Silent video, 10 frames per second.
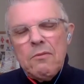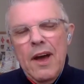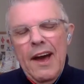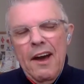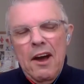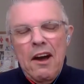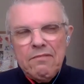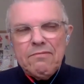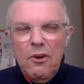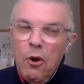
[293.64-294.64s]
I
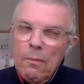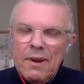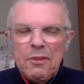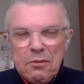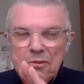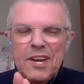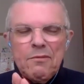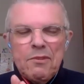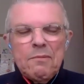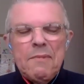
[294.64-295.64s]
have 4, but 3
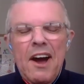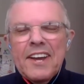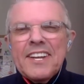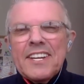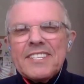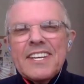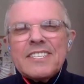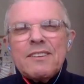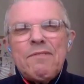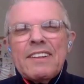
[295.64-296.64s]
of them, I can
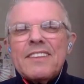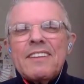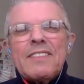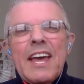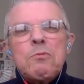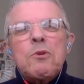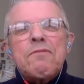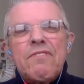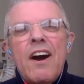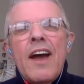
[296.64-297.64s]
attest the fact that they would
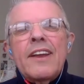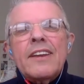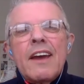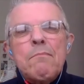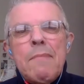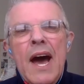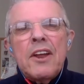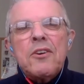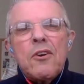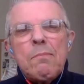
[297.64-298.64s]
find
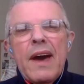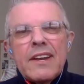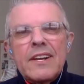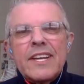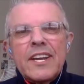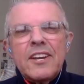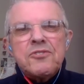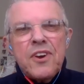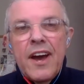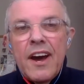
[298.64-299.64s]
mud or a puddle in a
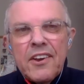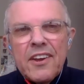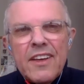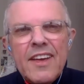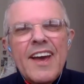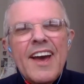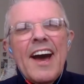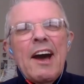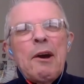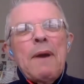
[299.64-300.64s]
drought,
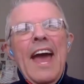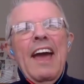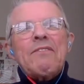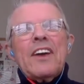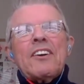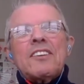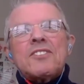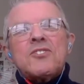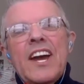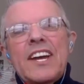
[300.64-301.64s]
and they'll go
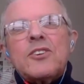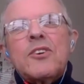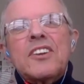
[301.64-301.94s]
straight to it,